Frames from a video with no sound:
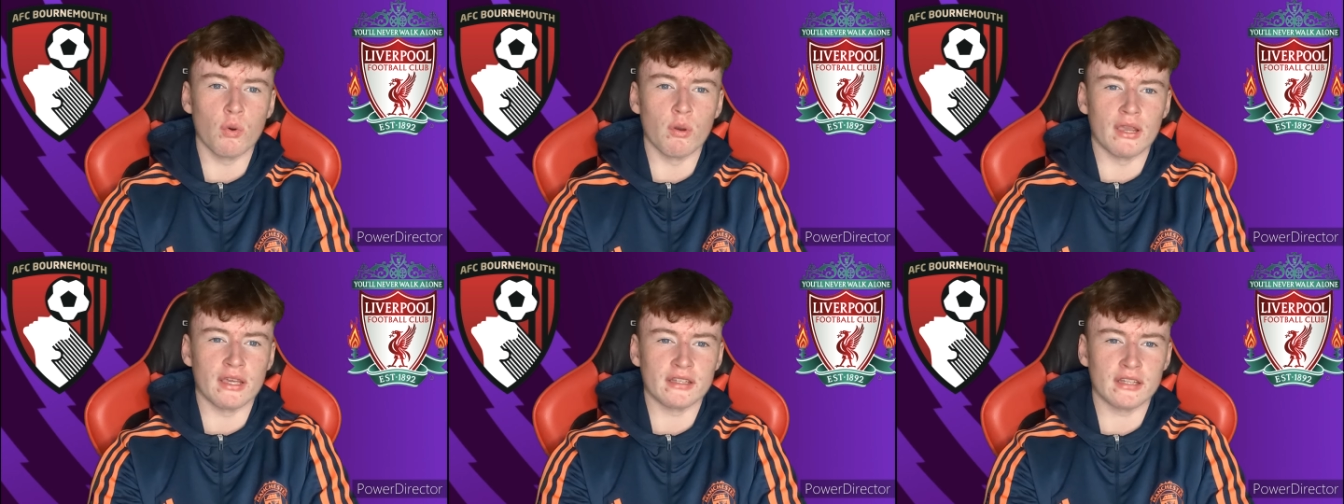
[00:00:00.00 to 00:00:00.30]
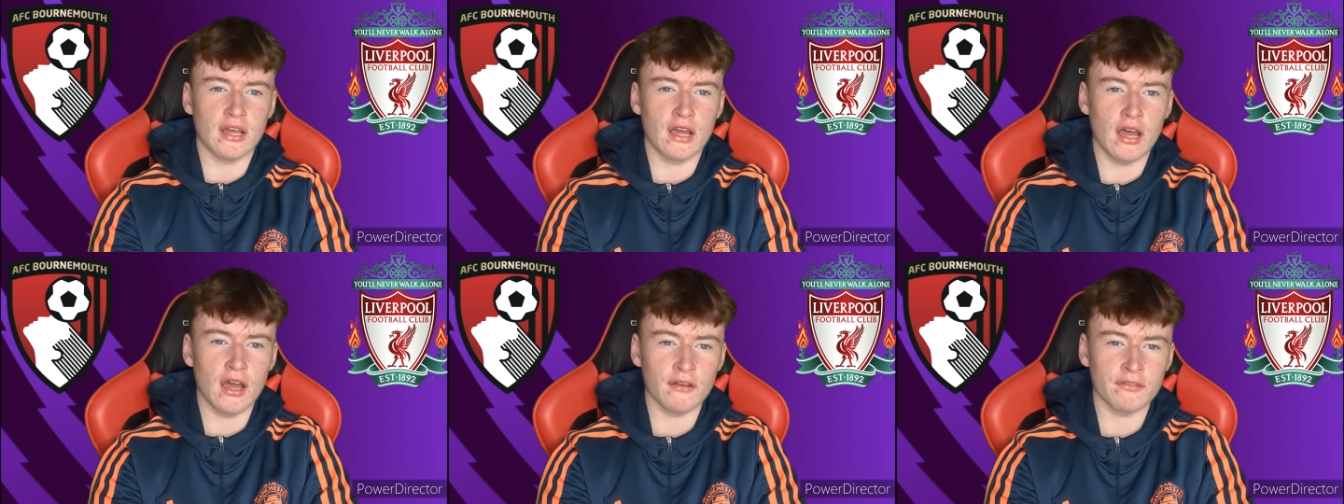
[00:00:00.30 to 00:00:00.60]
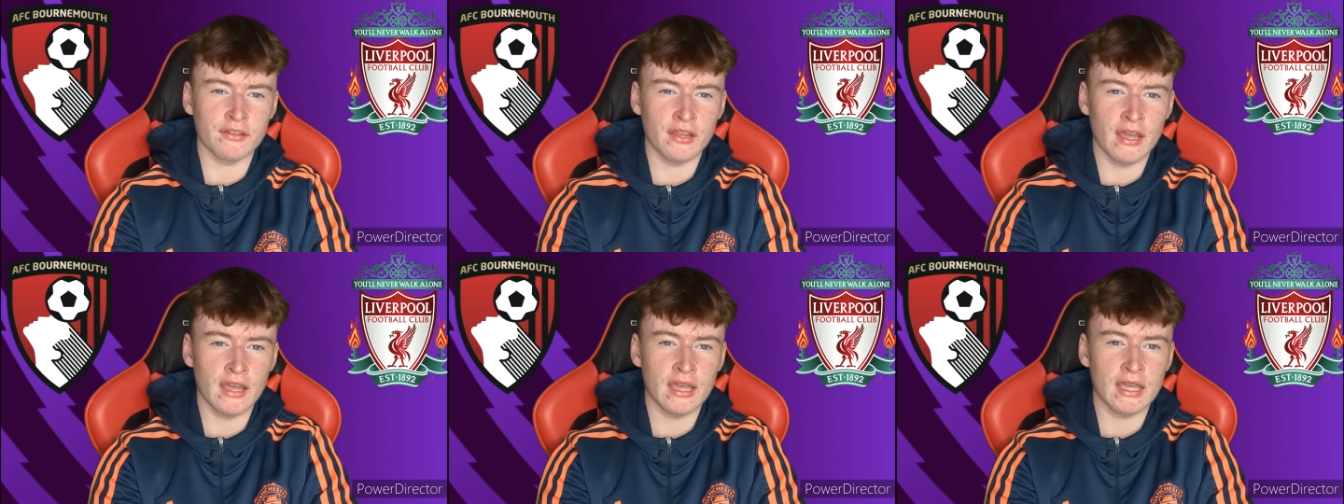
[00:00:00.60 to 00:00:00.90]
going into
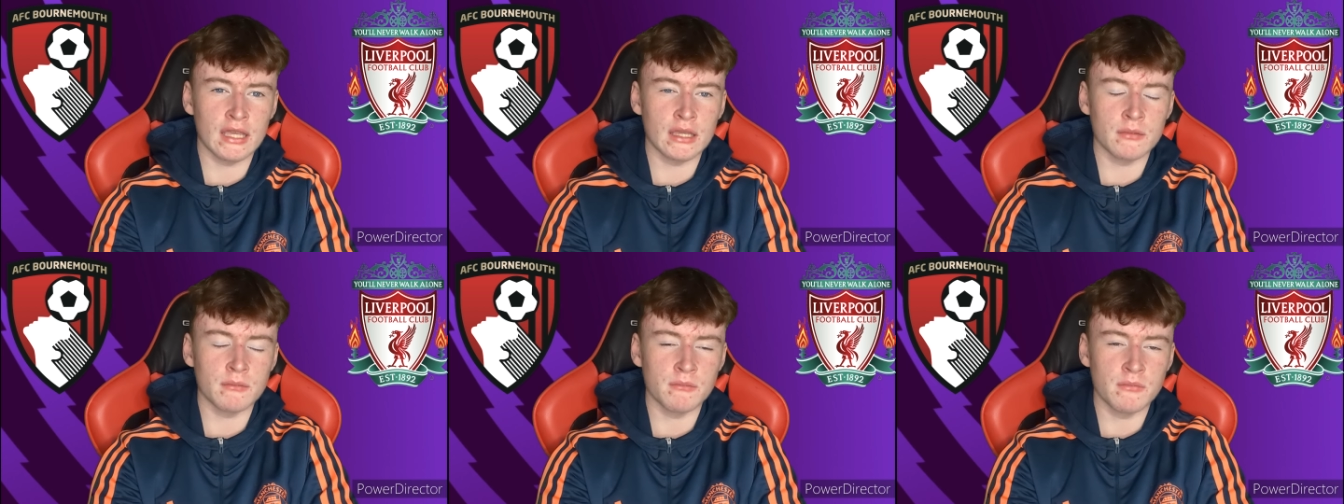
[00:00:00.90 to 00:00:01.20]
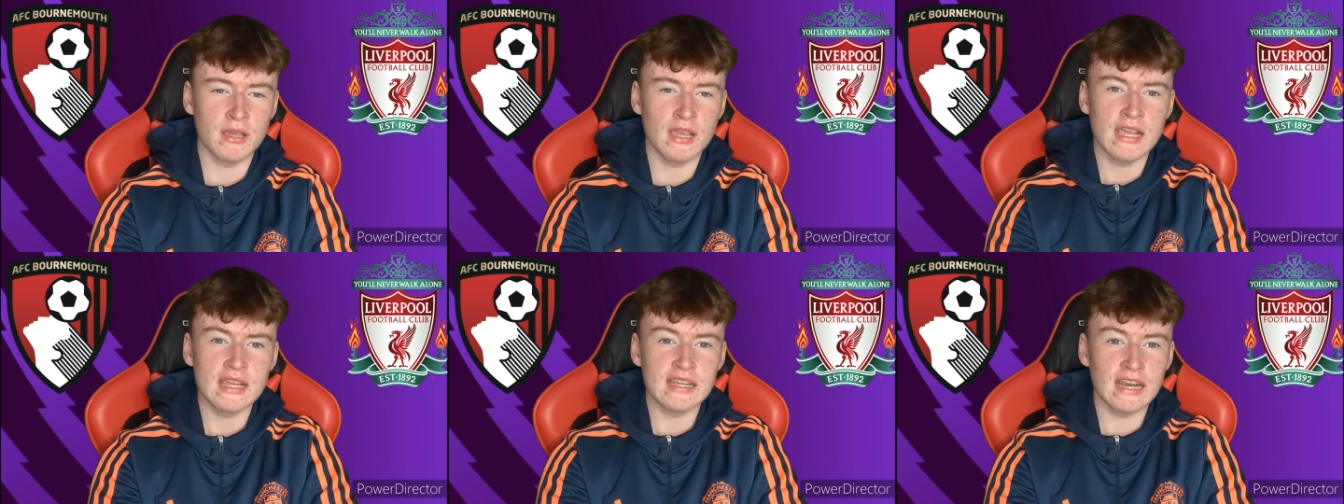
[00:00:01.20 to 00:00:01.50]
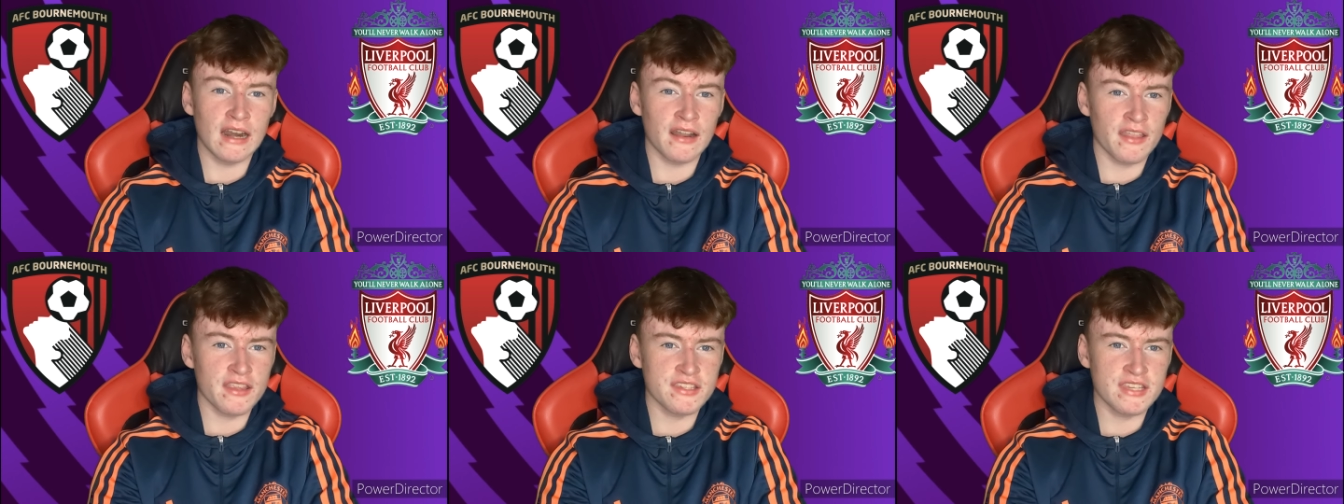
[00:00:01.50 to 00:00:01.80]
half time.
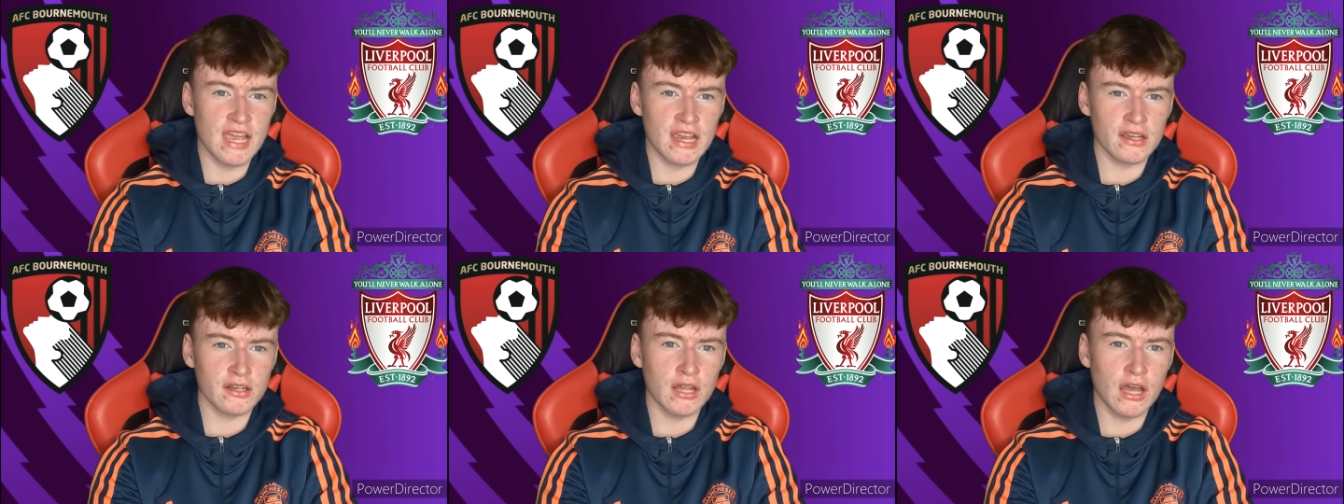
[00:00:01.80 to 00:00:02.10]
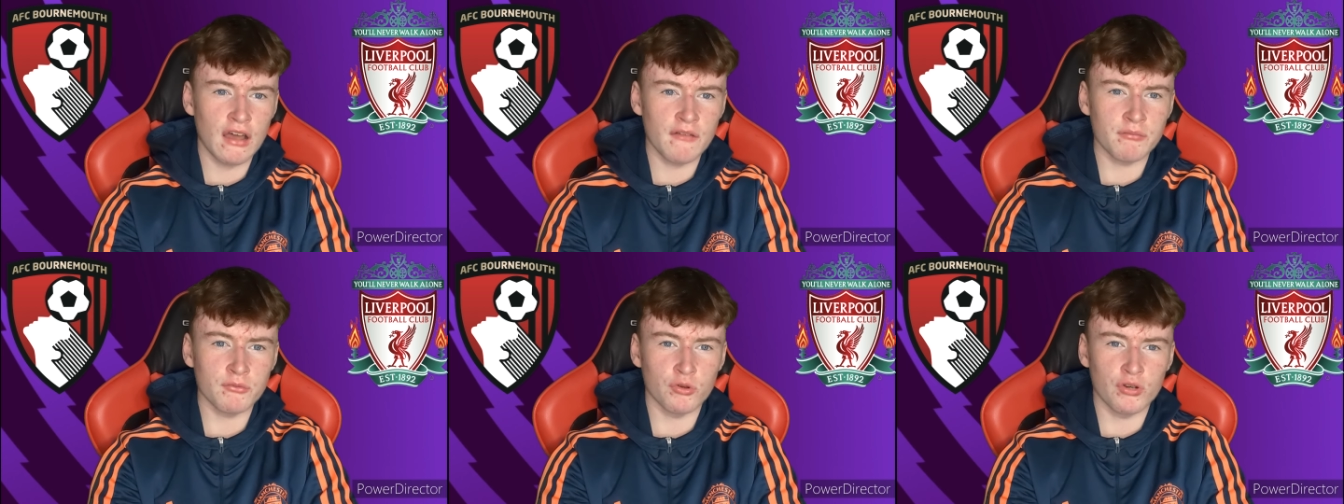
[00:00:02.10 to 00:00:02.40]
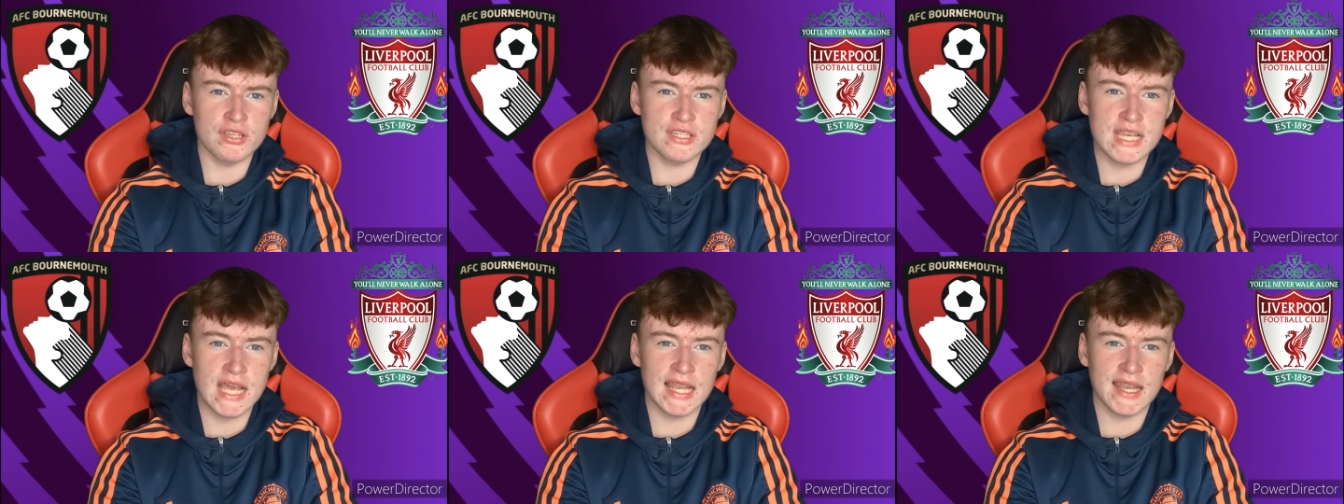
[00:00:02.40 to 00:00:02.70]
Then in the second half, I'm
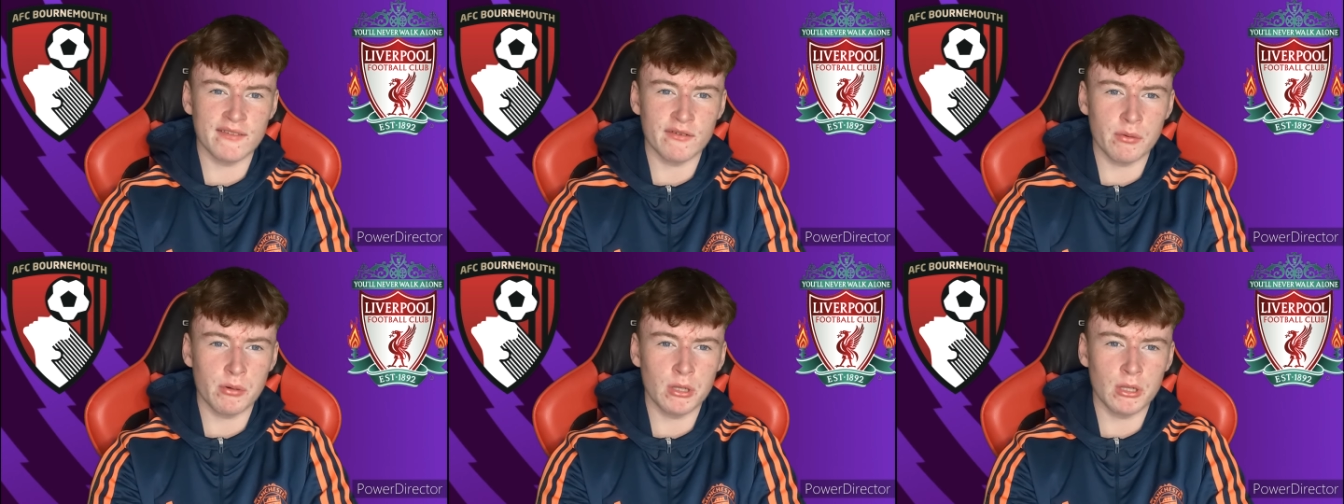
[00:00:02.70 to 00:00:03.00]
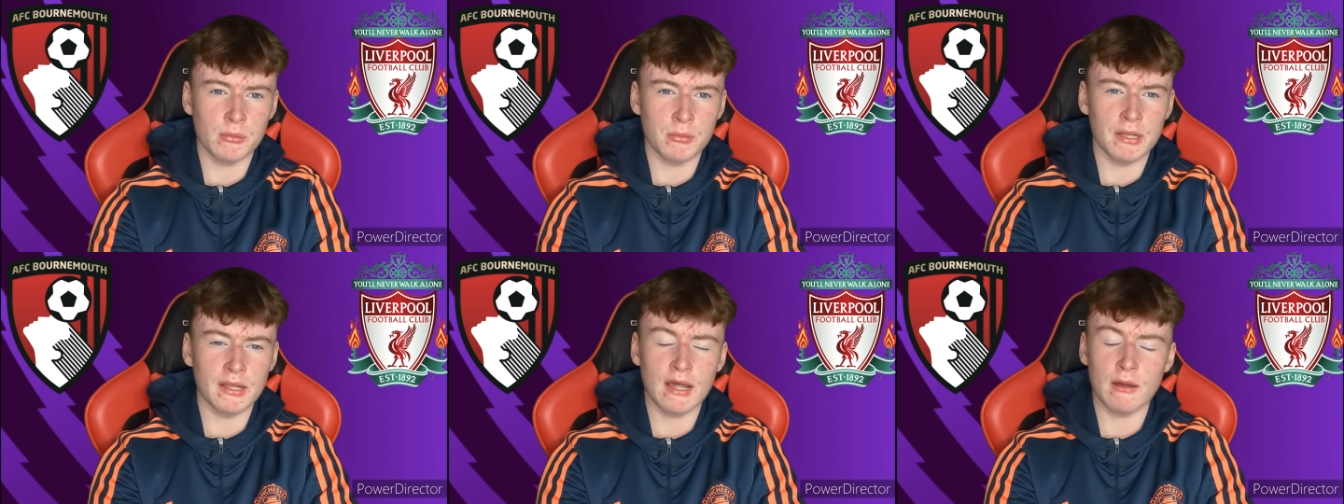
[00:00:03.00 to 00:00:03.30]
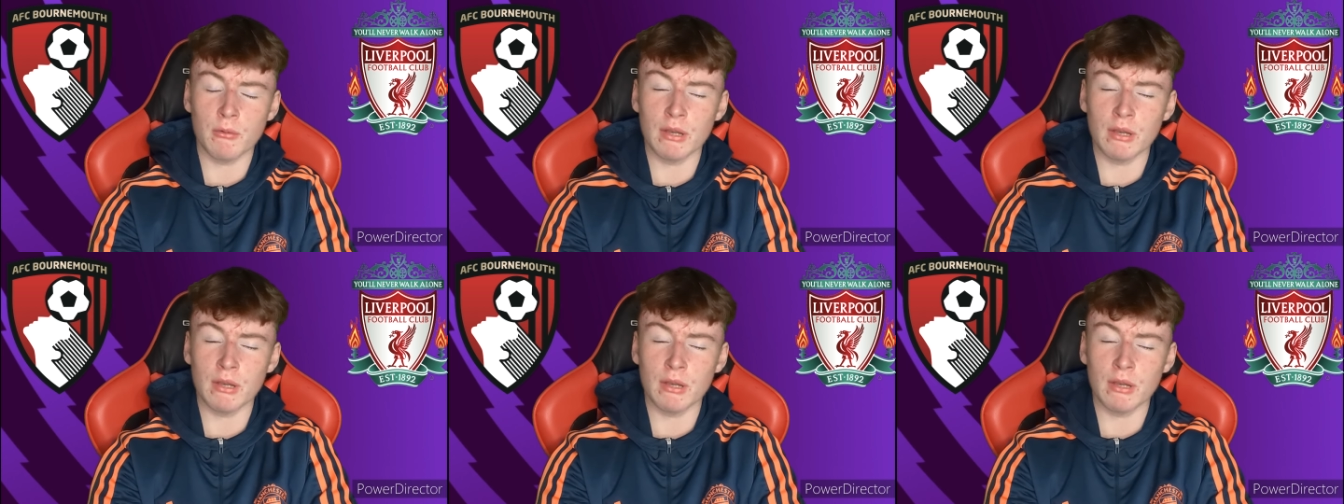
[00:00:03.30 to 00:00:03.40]
going to say Liverpool will,